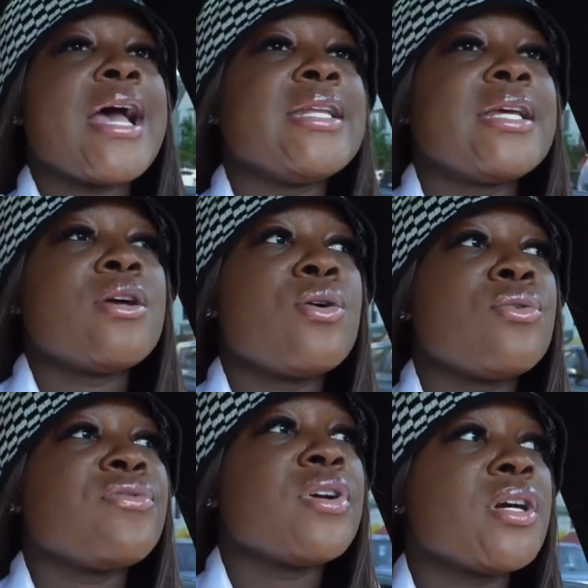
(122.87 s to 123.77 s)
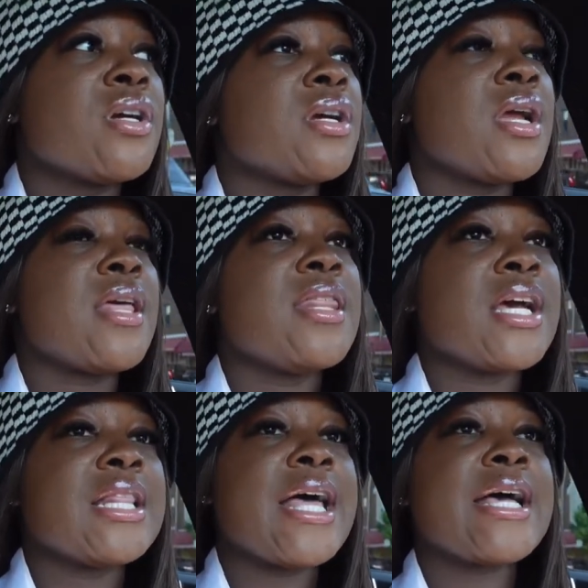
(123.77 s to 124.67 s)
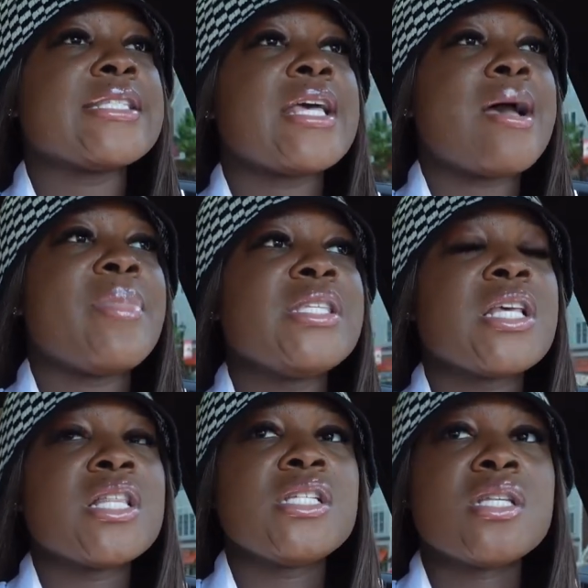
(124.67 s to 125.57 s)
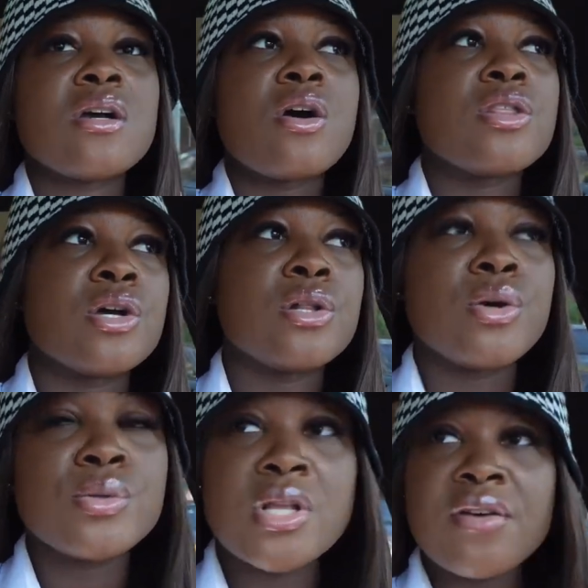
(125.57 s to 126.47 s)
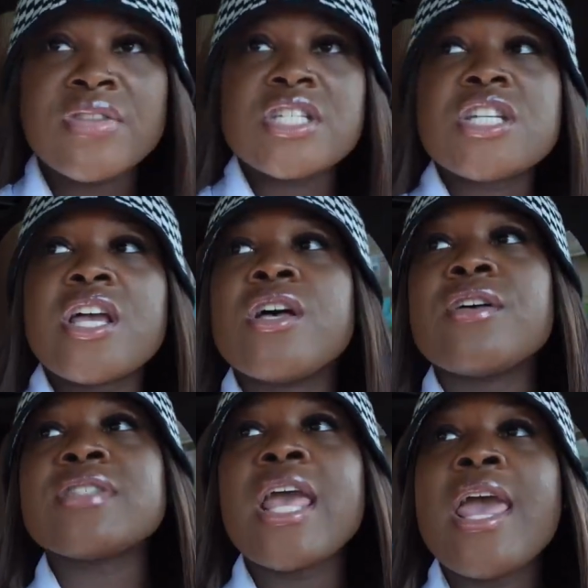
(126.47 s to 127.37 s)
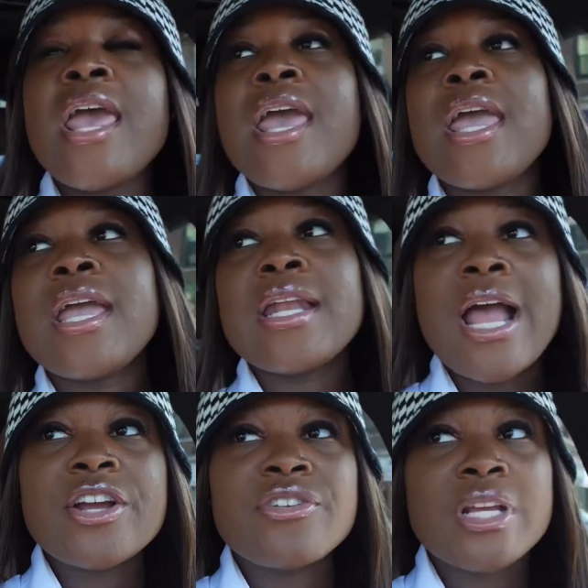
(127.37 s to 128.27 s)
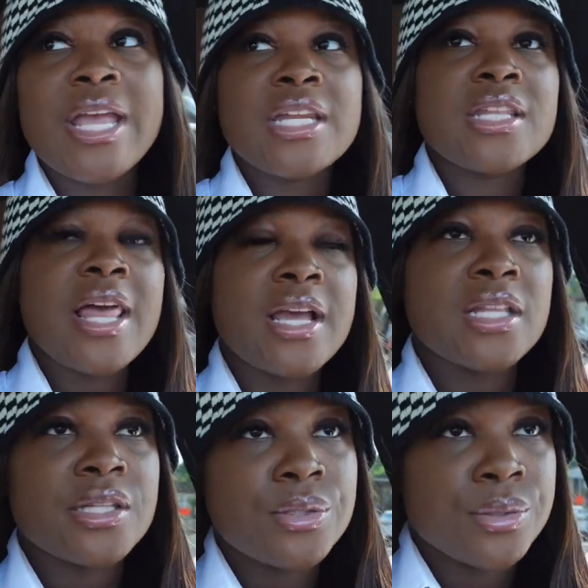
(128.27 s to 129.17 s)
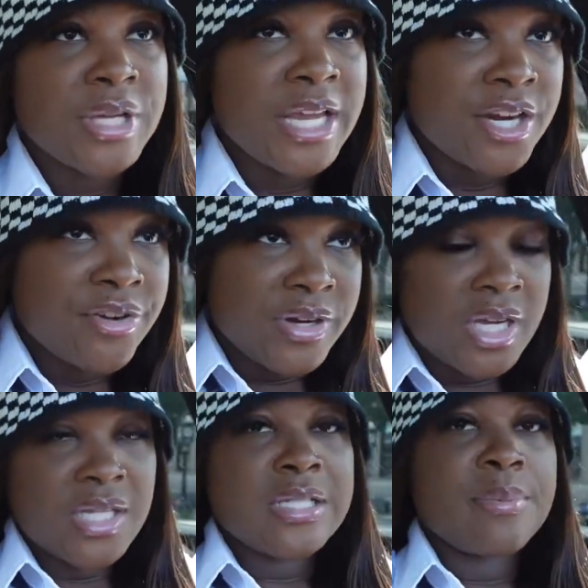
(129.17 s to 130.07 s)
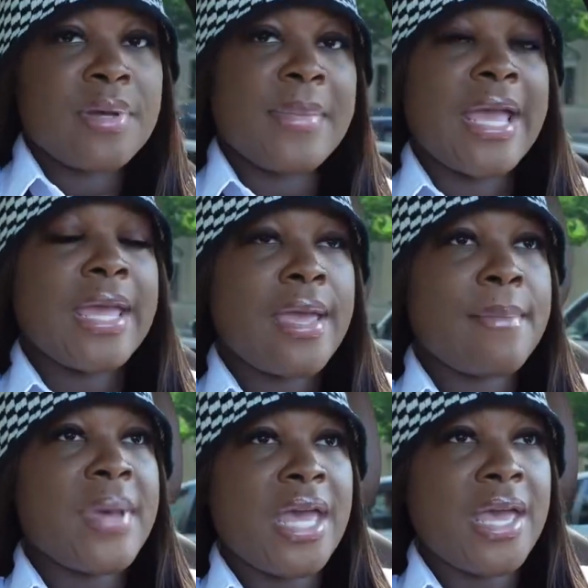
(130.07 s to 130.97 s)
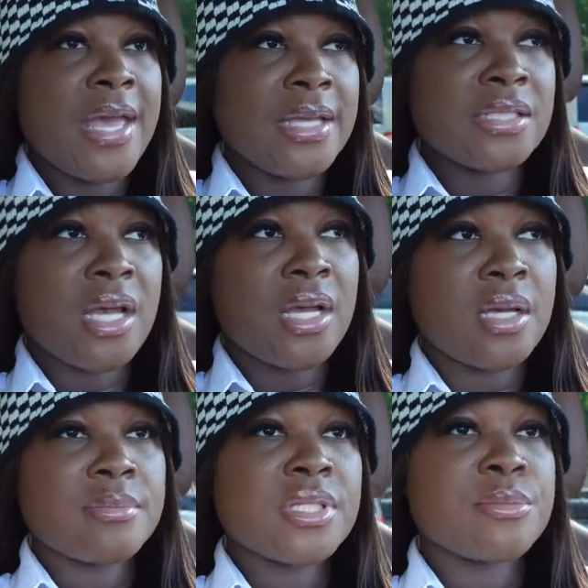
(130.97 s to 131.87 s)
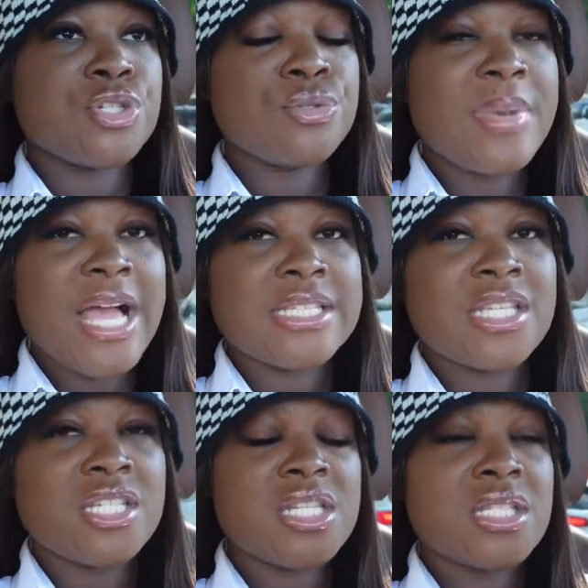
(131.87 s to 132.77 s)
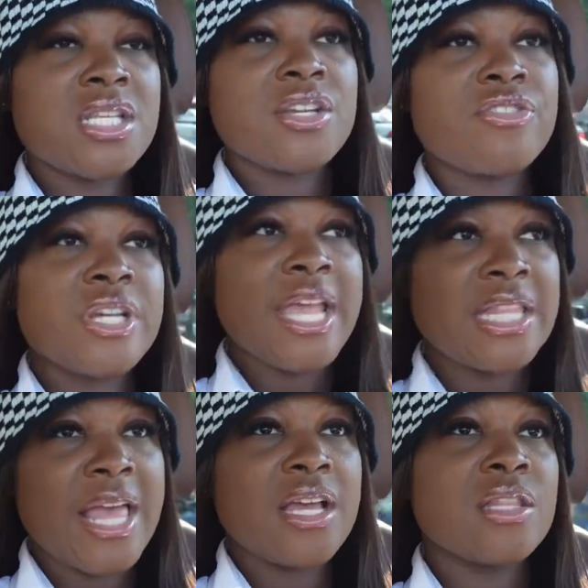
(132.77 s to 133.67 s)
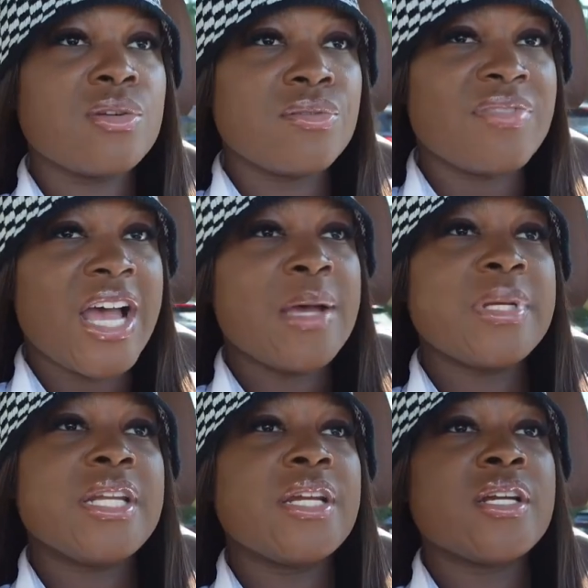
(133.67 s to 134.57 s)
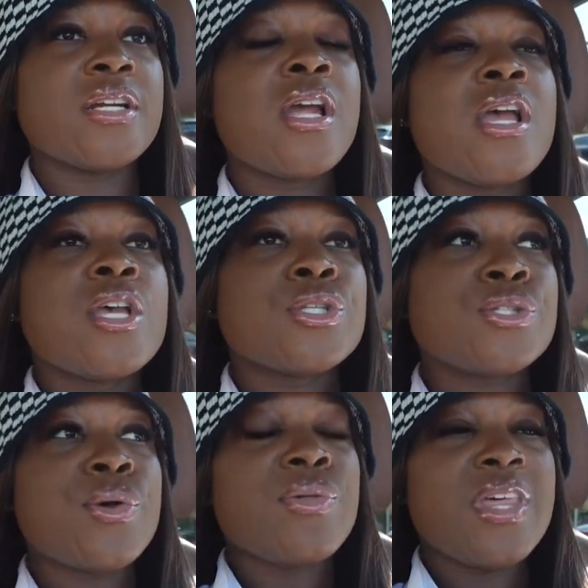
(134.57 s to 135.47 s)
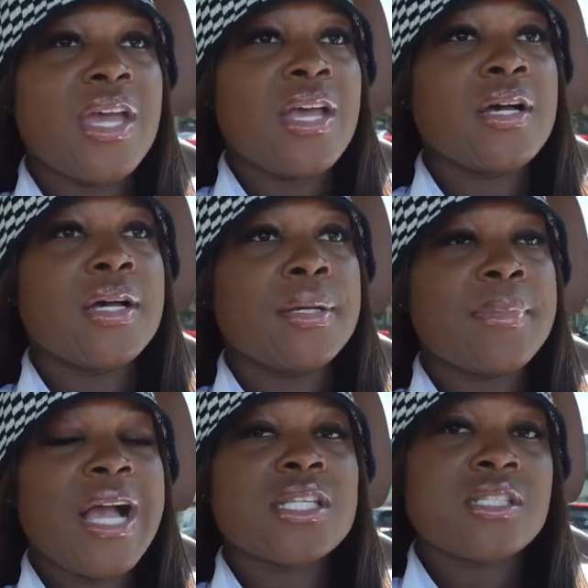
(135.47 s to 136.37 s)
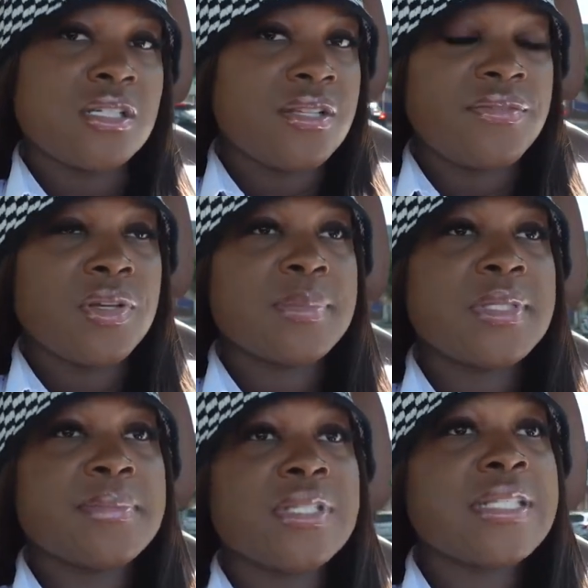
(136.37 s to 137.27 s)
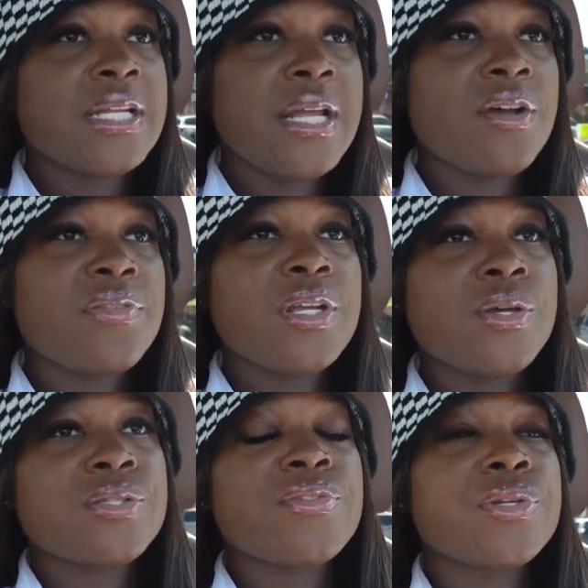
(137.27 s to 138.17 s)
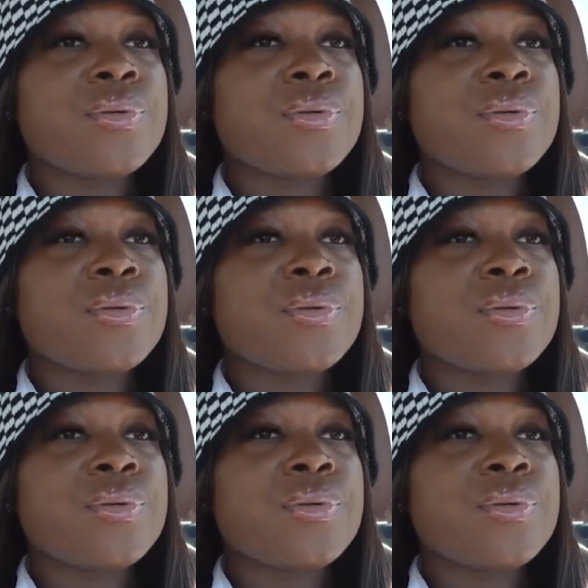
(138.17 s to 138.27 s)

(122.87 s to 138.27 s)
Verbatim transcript: I did over the closet. I basically took all the clothes off the shelves and I created like a little area to put my handbags, some shoe boxes, just to create like a little vibe in there so that I could start to film some sit down videos for you